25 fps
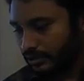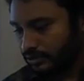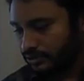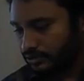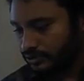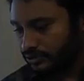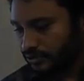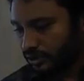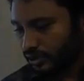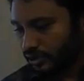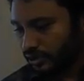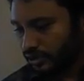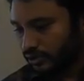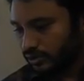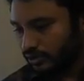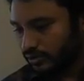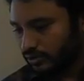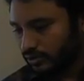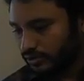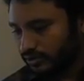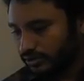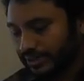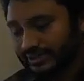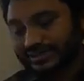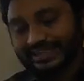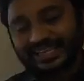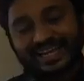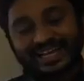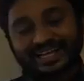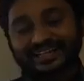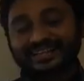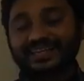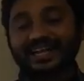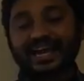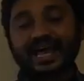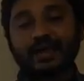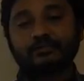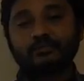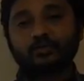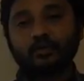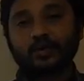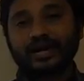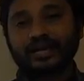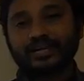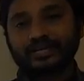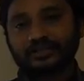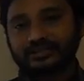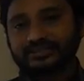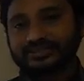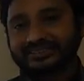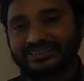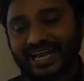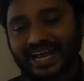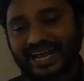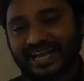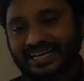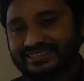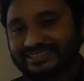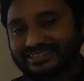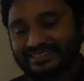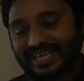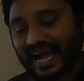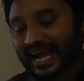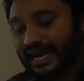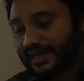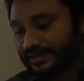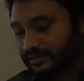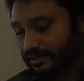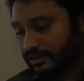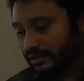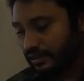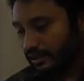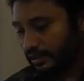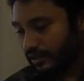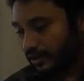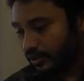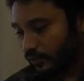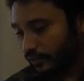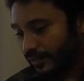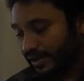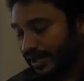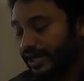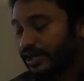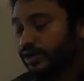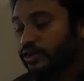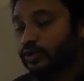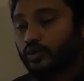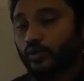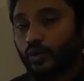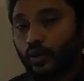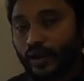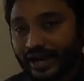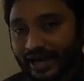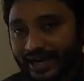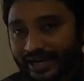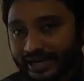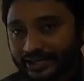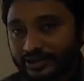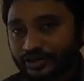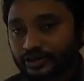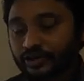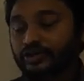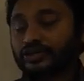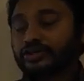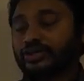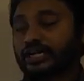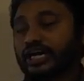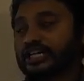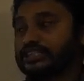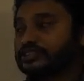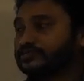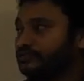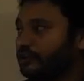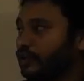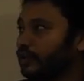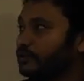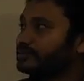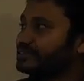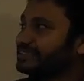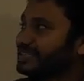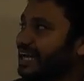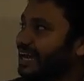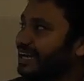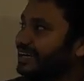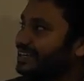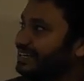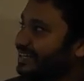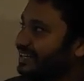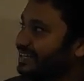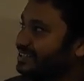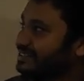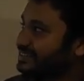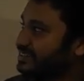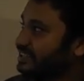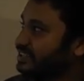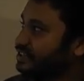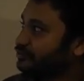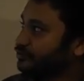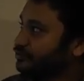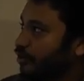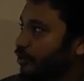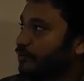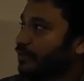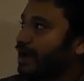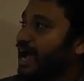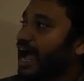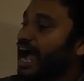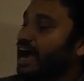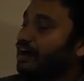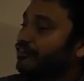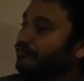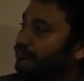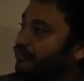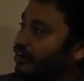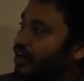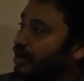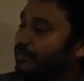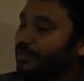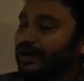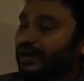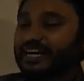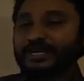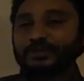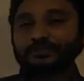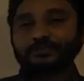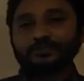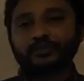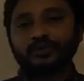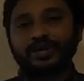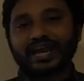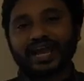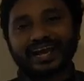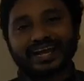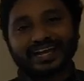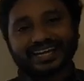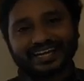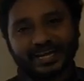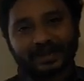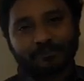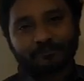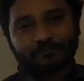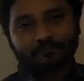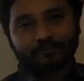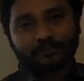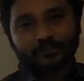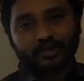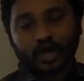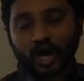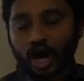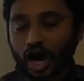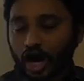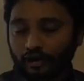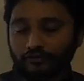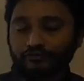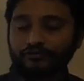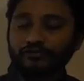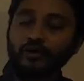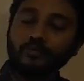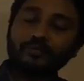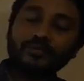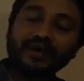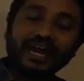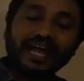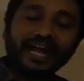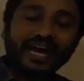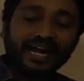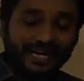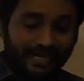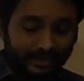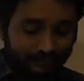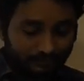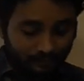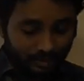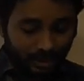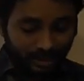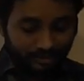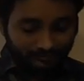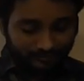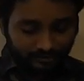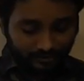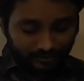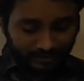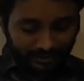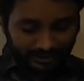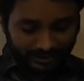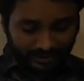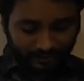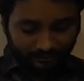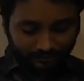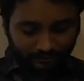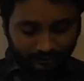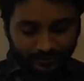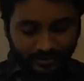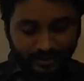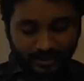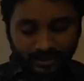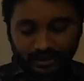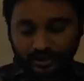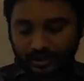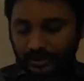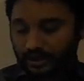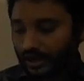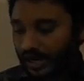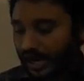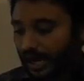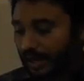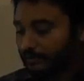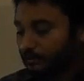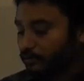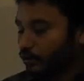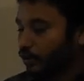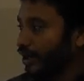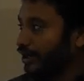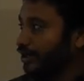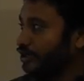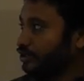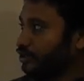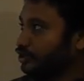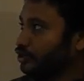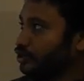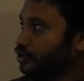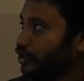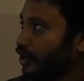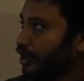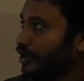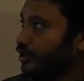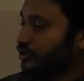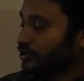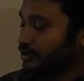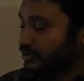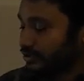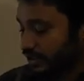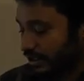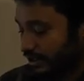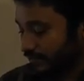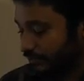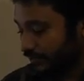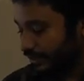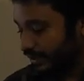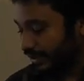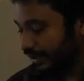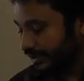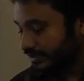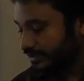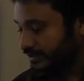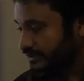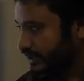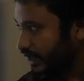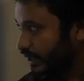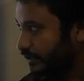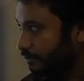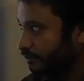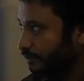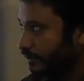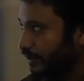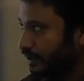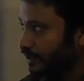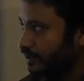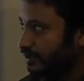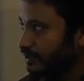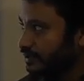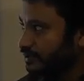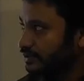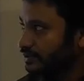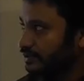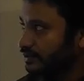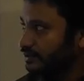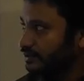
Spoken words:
So the thing that I'm going to say is that we are going to transform sentences from affirmative to negative or from negative to affirmative. I'm going to show you some example.